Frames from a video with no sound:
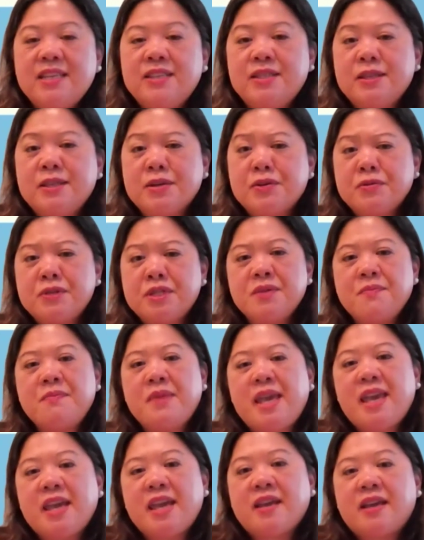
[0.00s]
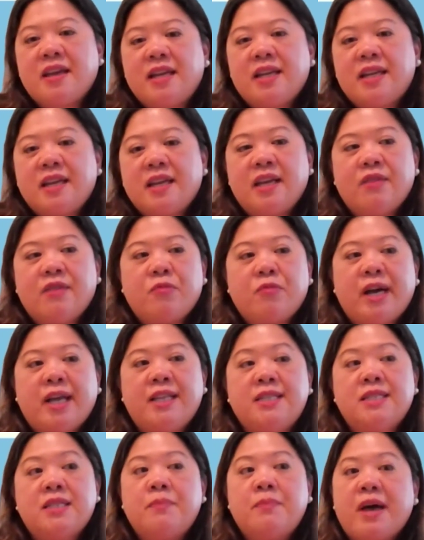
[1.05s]
So to me, while
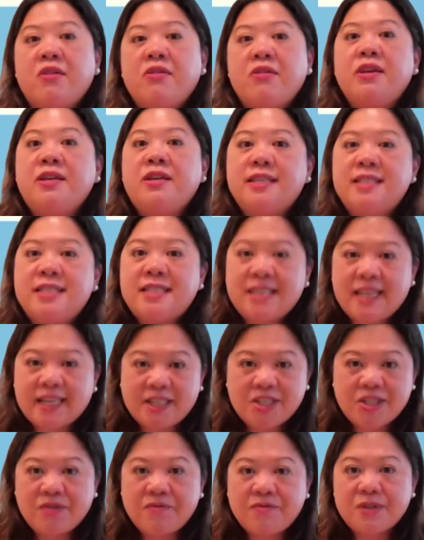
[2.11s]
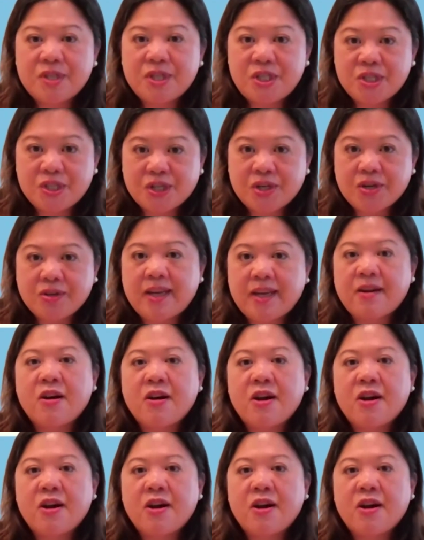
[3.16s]
it's about utilization for sure, like,